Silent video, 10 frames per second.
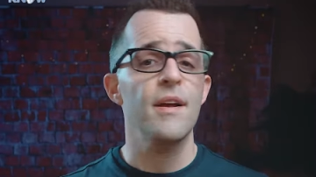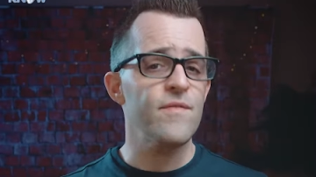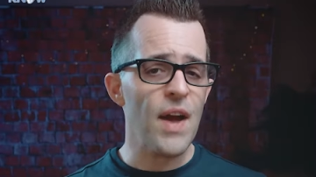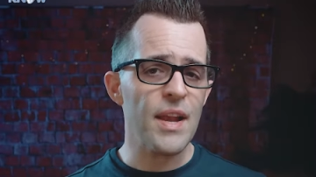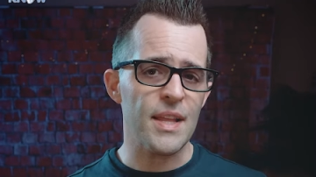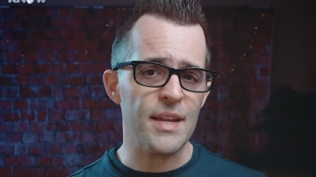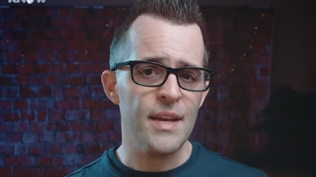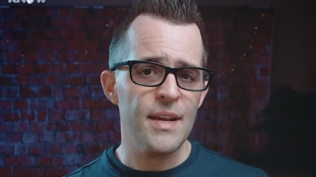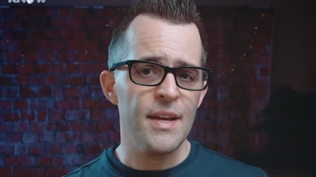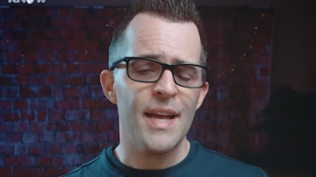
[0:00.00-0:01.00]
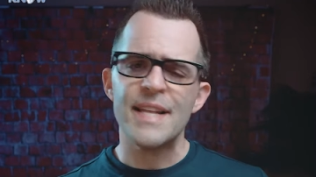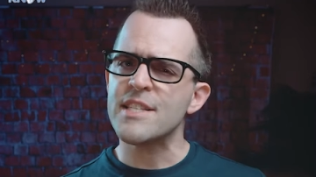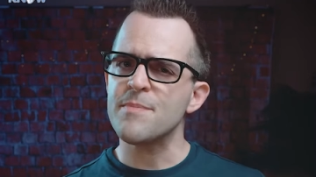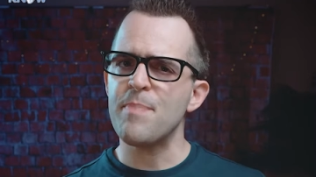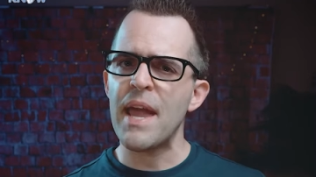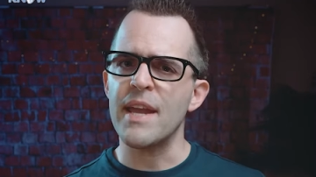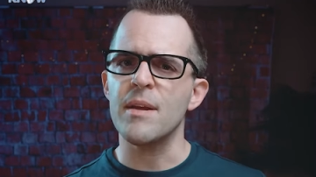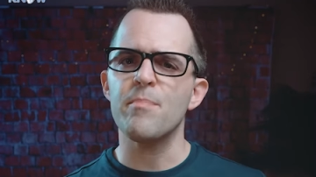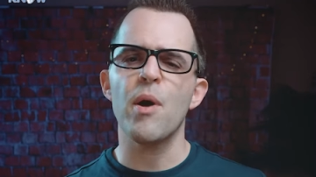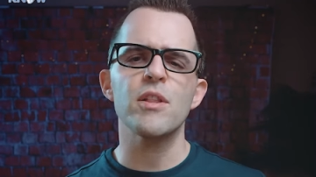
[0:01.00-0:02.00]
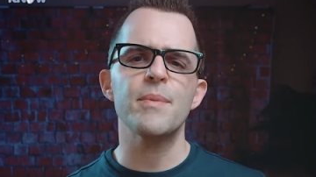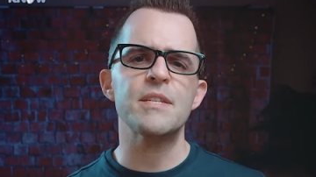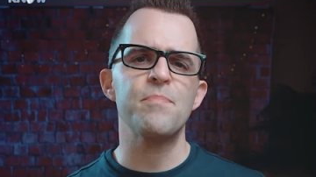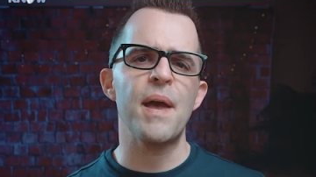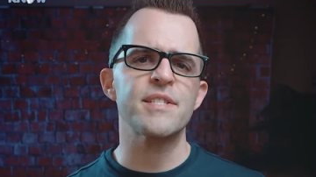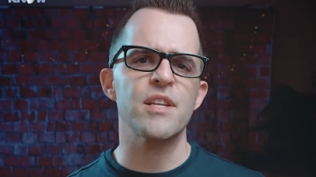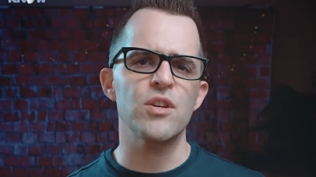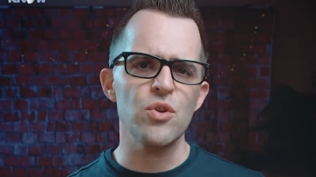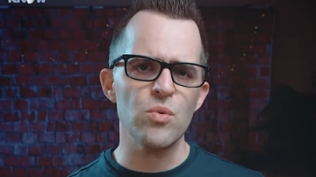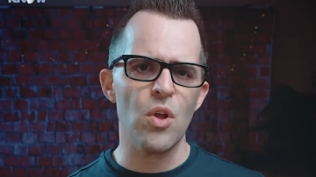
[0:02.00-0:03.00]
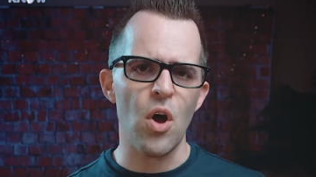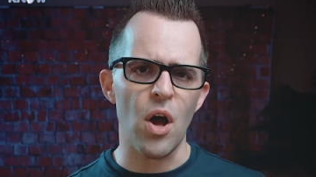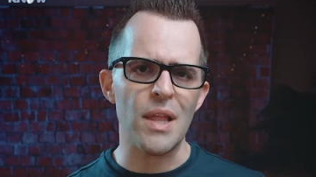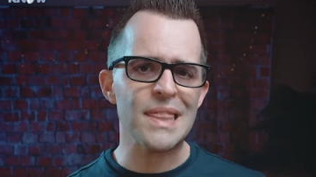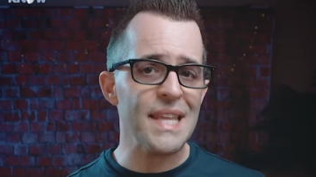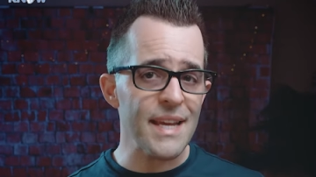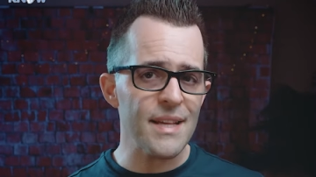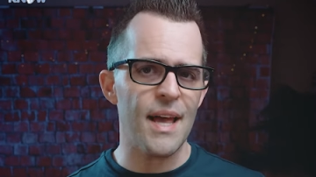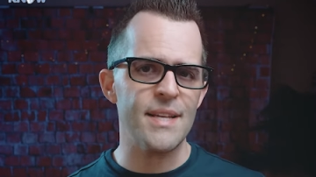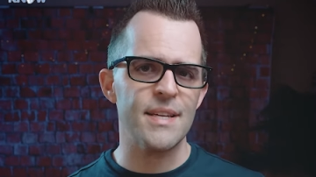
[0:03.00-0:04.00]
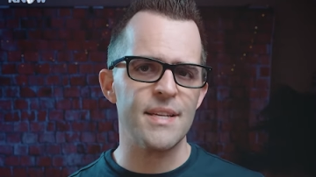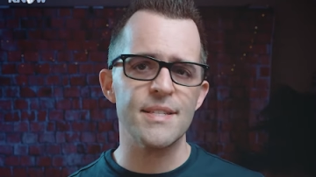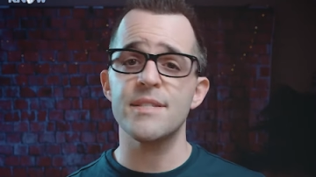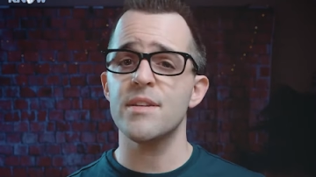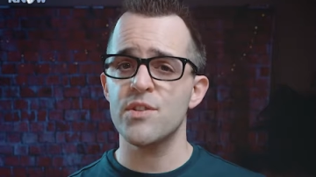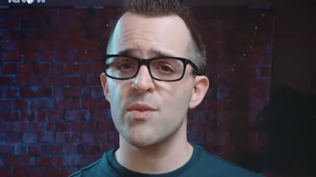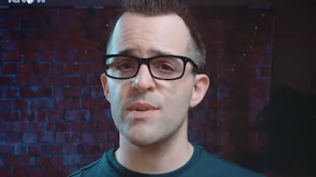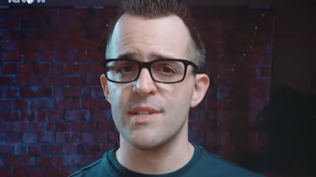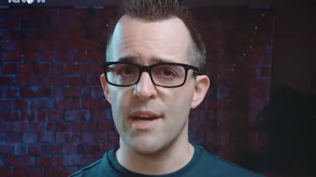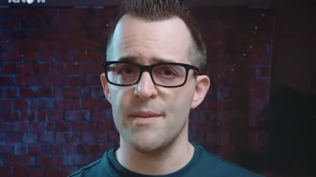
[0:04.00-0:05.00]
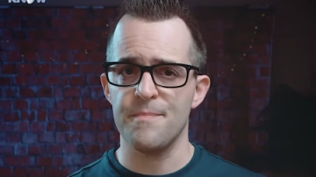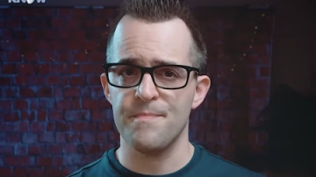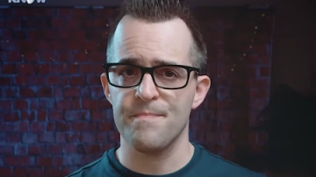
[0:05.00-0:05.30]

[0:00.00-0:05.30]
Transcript: Finally, in Spain, Parliament has passed a new law legalizing assisted suicide.